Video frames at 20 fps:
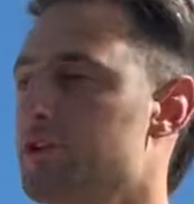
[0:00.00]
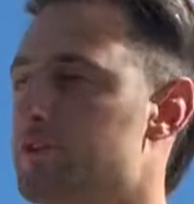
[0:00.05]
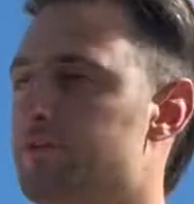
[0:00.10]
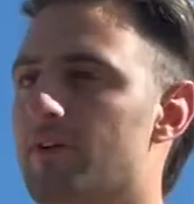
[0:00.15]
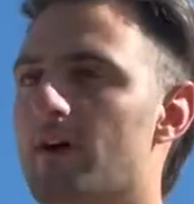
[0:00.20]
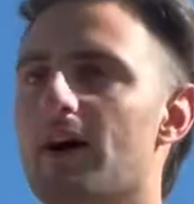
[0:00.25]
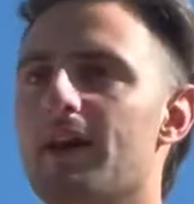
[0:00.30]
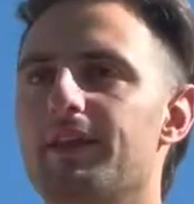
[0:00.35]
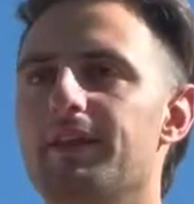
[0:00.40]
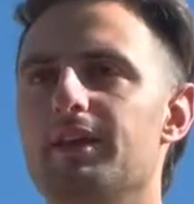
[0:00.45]

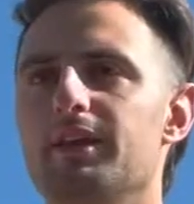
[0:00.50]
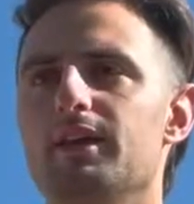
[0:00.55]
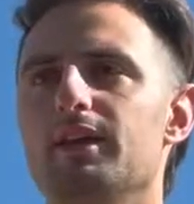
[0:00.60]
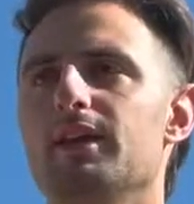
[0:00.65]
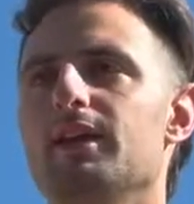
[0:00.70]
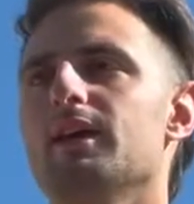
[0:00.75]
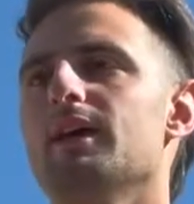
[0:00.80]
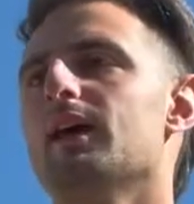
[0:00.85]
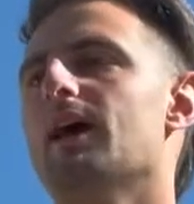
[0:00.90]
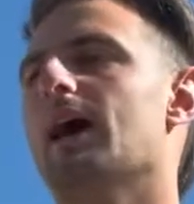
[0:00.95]
fine,
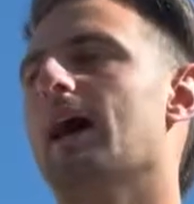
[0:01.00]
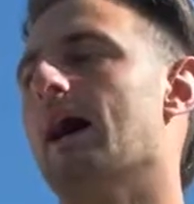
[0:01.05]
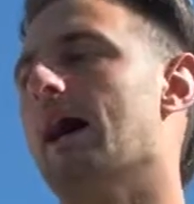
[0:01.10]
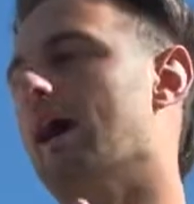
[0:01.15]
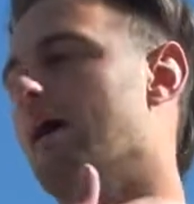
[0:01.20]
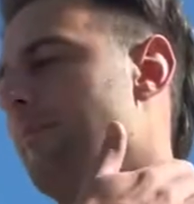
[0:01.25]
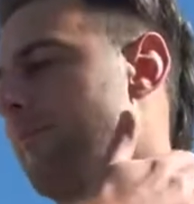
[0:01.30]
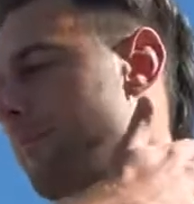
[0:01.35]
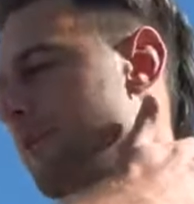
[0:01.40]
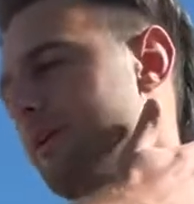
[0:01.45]

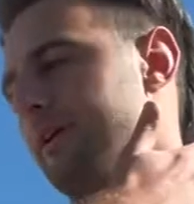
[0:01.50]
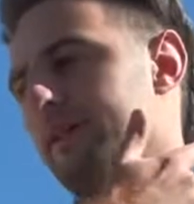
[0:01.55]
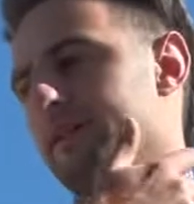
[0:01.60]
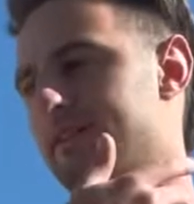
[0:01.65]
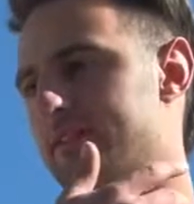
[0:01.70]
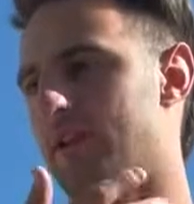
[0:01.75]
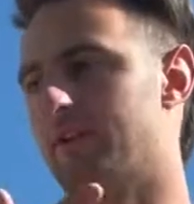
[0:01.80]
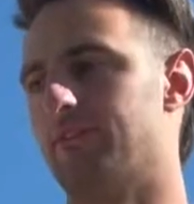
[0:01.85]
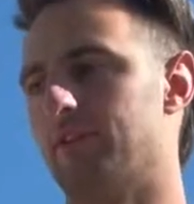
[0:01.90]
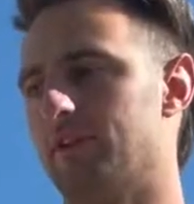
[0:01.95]
but
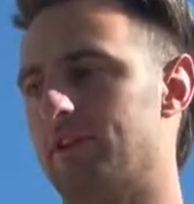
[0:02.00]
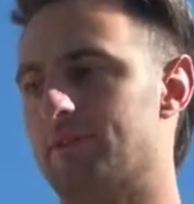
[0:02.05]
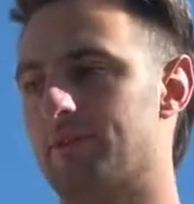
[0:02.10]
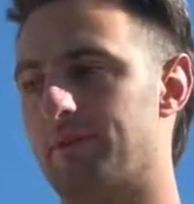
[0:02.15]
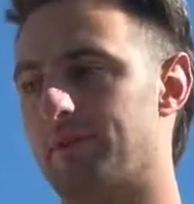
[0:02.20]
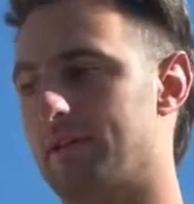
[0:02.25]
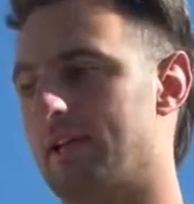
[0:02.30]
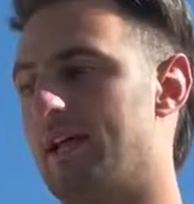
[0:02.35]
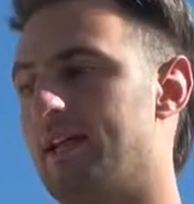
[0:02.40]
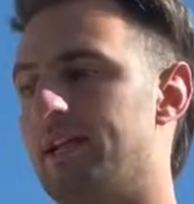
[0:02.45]
it's definitely
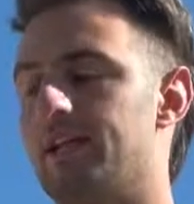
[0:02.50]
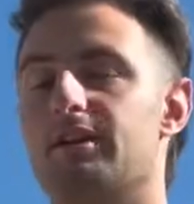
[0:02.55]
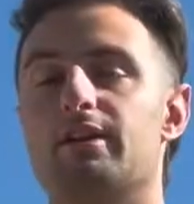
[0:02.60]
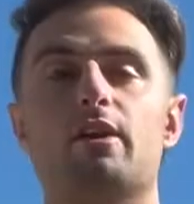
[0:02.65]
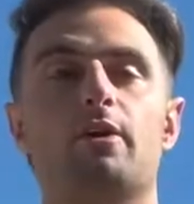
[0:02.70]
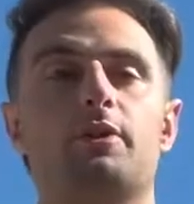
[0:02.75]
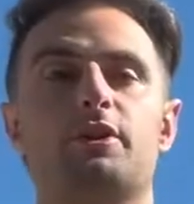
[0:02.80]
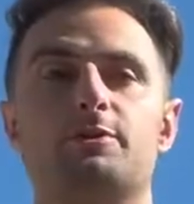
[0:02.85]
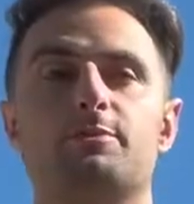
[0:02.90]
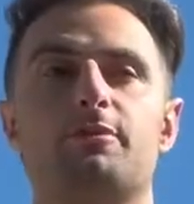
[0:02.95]
something that I didn't
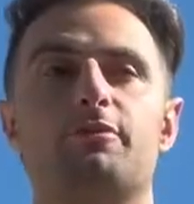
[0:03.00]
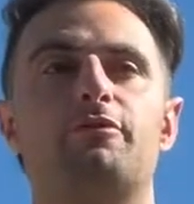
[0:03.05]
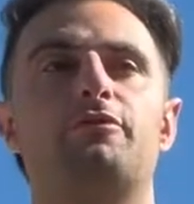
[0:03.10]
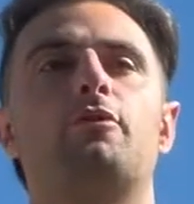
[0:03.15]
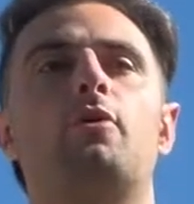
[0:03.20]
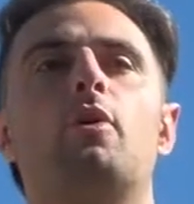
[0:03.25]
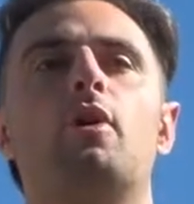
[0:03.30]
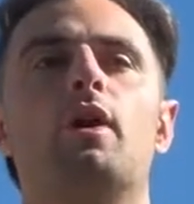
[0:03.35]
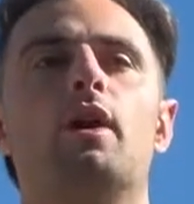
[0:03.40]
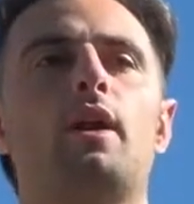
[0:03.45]
notice
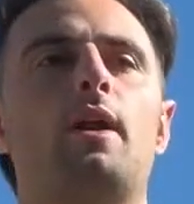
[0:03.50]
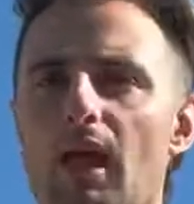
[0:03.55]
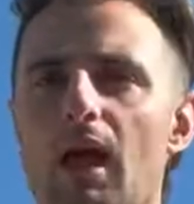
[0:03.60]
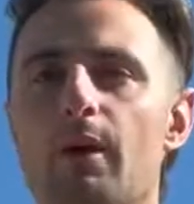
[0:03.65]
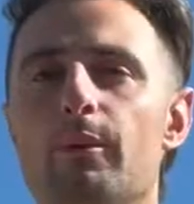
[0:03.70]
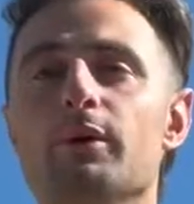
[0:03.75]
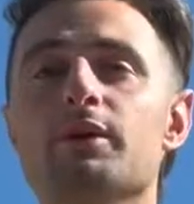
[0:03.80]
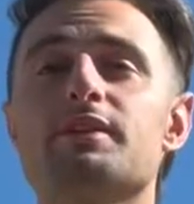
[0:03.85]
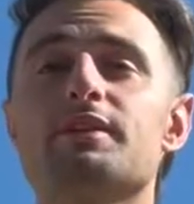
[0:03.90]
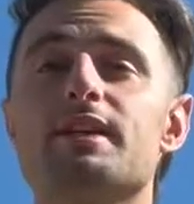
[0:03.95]
before.
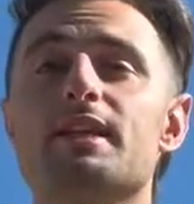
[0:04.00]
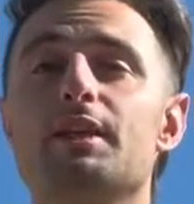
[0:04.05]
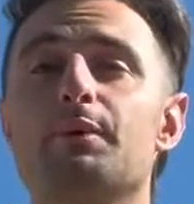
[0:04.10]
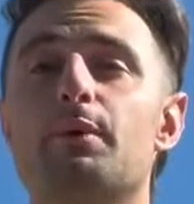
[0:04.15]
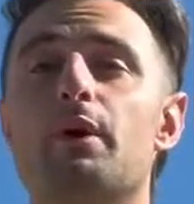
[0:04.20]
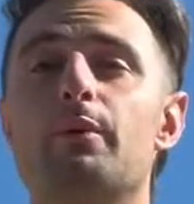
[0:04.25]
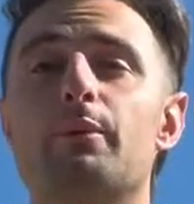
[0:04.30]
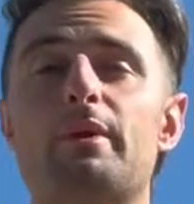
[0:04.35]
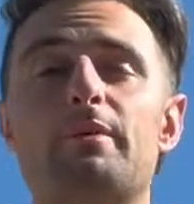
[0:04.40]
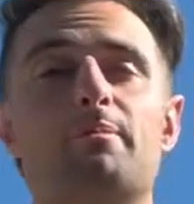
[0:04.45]
I will say that
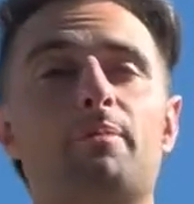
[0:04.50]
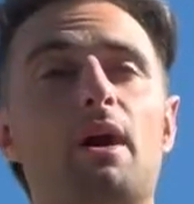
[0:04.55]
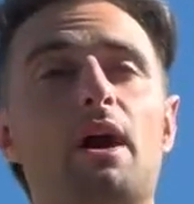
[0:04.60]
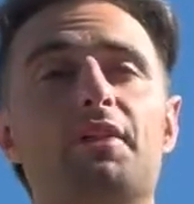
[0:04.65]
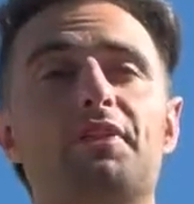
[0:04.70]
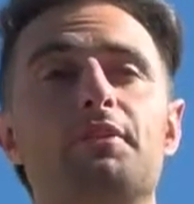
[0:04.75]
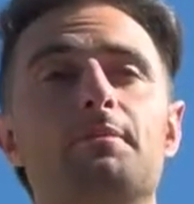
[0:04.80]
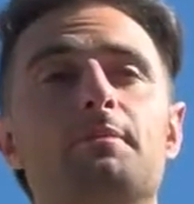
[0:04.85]
when we bought the